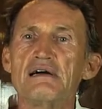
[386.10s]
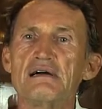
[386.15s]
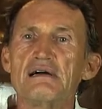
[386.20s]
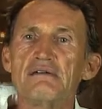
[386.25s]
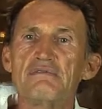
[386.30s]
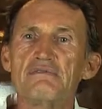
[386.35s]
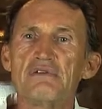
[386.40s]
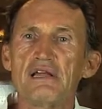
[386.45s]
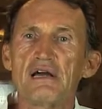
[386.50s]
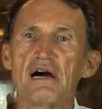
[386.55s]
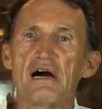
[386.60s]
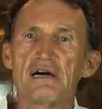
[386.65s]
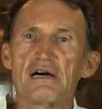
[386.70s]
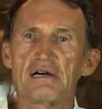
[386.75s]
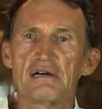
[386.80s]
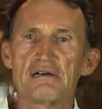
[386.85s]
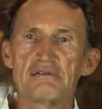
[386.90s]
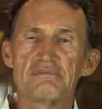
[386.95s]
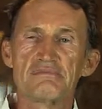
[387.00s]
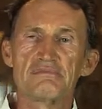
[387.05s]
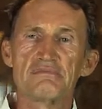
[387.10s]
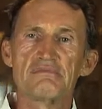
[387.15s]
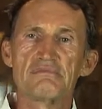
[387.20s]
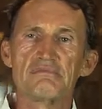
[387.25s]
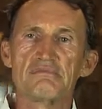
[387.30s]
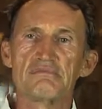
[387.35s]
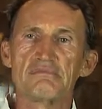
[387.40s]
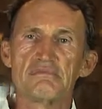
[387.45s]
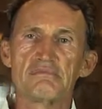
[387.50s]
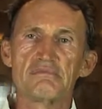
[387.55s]
we are
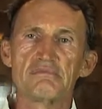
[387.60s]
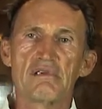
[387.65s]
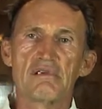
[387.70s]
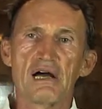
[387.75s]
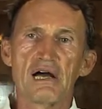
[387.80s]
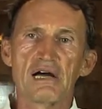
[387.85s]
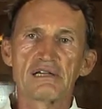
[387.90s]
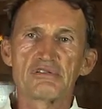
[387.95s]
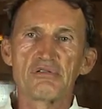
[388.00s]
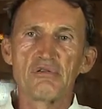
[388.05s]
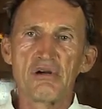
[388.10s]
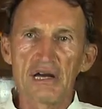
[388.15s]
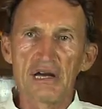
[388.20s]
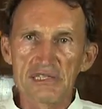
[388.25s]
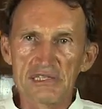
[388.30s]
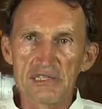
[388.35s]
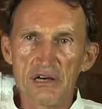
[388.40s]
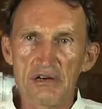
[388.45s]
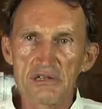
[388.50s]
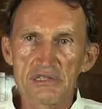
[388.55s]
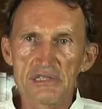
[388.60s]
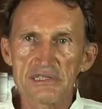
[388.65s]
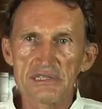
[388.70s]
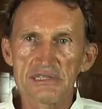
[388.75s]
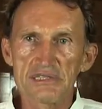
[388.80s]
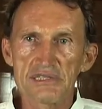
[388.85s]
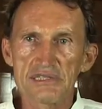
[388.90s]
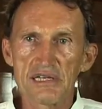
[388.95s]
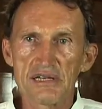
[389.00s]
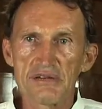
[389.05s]
too
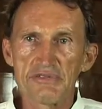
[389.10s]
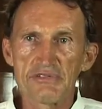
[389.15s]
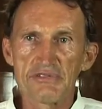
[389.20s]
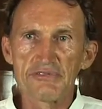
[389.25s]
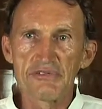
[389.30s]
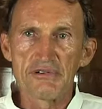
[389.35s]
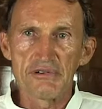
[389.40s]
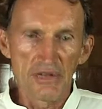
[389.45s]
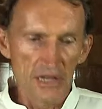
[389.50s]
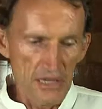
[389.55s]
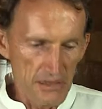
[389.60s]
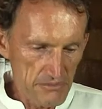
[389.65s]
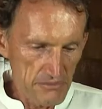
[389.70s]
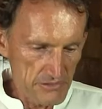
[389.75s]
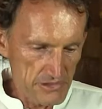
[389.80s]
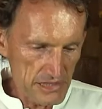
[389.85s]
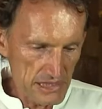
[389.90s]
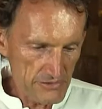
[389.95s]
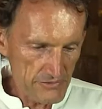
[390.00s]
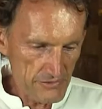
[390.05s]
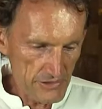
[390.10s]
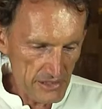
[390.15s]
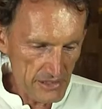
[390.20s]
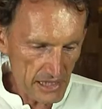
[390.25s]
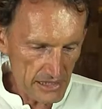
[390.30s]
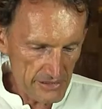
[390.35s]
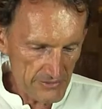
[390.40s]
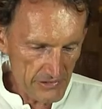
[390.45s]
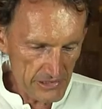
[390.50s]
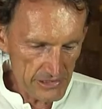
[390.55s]
exhausted, that
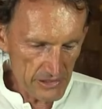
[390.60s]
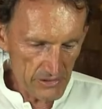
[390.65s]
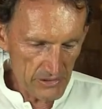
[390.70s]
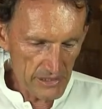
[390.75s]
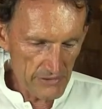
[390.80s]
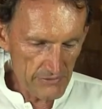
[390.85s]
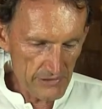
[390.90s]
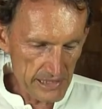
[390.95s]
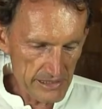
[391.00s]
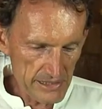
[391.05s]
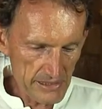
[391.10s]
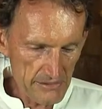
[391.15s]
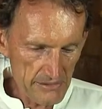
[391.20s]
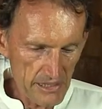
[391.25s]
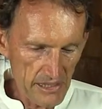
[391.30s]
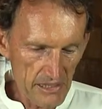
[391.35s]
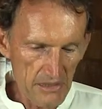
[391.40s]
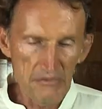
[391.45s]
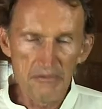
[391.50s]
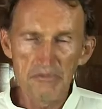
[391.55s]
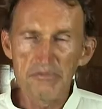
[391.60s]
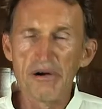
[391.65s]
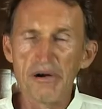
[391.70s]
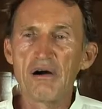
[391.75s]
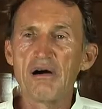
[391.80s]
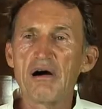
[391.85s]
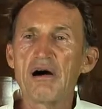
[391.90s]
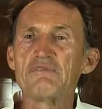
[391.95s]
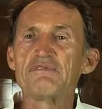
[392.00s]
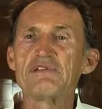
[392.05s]
we don't have any
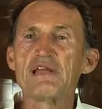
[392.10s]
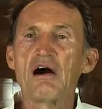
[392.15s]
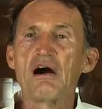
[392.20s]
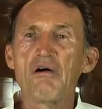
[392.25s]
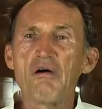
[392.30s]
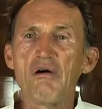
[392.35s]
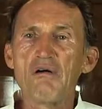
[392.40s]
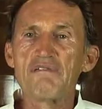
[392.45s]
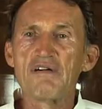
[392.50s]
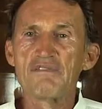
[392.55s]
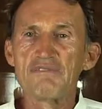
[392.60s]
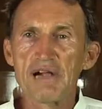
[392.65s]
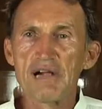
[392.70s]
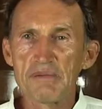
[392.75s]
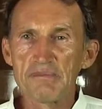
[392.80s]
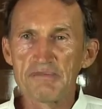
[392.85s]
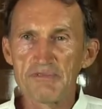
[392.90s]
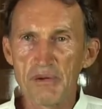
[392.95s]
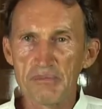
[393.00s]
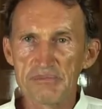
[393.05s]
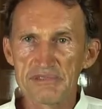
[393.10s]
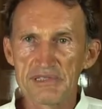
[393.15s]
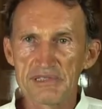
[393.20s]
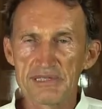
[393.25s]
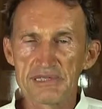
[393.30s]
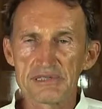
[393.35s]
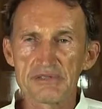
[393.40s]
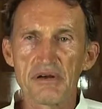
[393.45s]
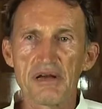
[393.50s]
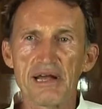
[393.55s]
power, we are overwhelmed from the
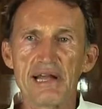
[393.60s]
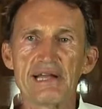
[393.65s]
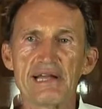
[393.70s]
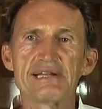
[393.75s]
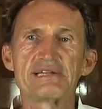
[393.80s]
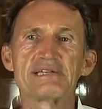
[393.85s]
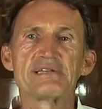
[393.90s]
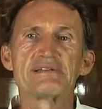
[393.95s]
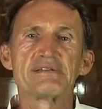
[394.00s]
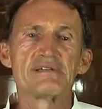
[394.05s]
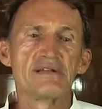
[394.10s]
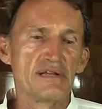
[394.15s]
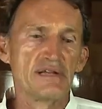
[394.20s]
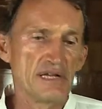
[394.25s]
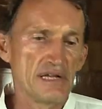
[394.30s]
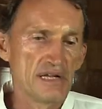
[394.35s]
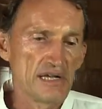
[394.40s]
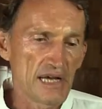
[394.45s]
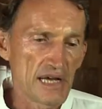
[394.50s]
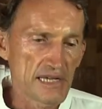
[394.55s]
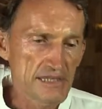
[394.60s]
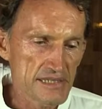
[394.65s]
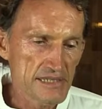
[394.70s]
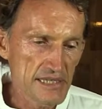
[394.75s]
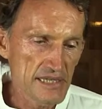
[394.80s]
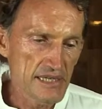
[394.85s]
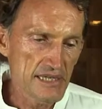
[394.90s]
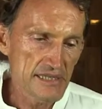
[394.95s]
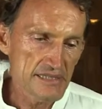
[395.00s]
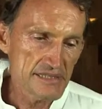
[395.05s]
situation. And
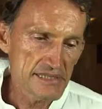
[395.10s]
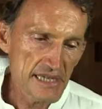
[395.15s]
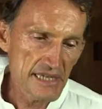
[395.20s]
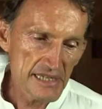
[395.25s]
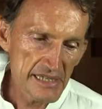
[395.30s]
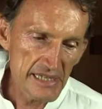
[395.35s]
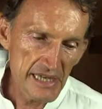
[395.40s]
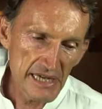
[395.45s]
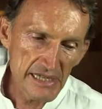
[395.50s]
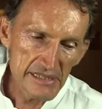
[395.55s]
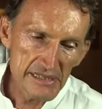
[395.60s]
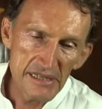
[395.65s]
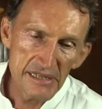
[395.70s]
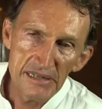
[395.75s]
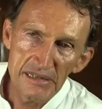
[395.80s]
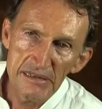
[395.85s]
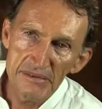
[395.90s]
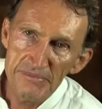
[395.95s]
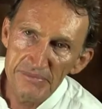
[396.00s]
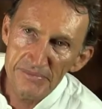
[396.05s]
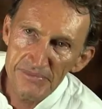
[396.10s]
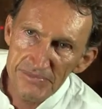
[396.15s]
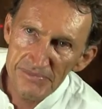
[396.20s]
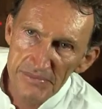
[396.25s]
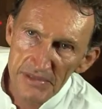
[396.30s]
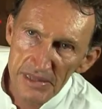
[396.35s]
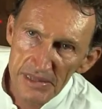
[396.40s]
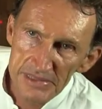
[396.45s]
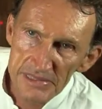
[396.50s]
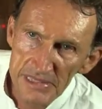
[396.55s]
here is again
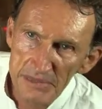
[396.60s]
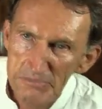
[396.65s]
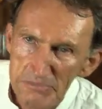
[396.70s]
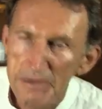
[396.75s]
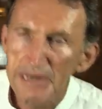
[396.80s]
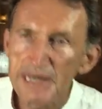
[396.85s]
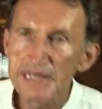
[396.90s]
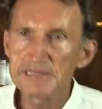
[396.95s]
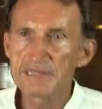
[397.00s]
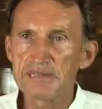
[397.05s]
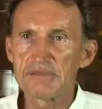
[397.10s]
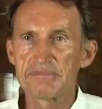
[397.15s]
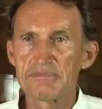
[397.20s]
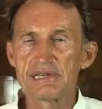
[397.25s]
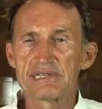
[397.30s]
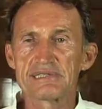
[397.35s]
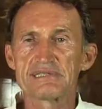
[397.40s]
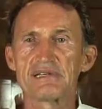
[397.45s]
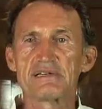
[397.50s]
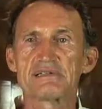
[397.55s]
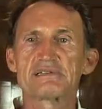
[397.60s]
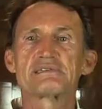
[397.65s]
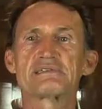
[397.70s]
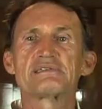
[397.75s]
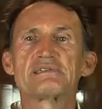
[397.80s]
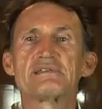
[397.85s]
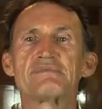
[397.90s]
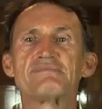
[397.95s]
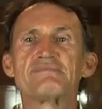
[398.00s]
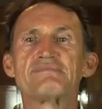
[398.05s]
the breathing
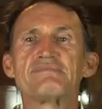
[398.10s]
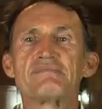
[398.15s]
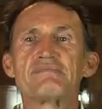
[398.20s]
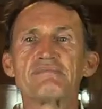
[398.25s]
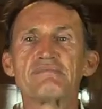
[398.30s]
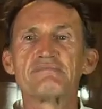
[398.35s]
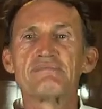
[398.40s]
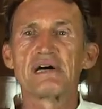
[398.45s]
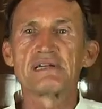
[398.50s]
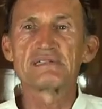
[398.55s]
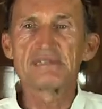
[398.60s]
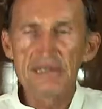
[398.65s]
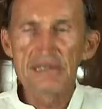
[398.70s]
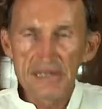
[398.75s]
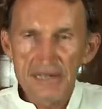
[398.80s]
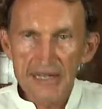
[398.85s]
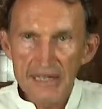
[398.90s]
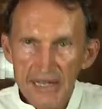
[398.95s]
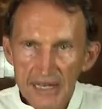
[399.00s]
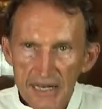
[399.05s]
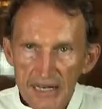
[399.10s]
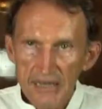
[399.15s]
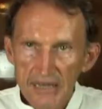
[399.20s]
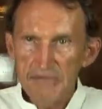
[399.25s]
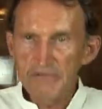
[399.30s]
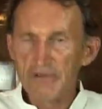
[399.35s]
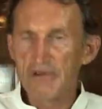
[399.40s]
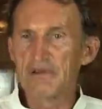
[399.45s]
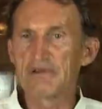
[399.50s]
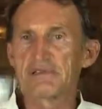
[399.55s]
method, but
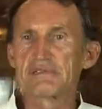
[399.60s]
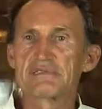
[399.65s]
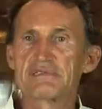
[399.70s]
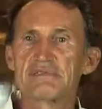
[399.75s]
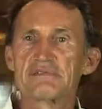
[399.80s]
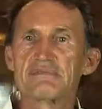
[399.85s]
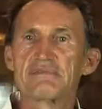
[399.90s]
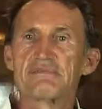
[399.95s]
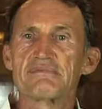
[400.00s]
reverse.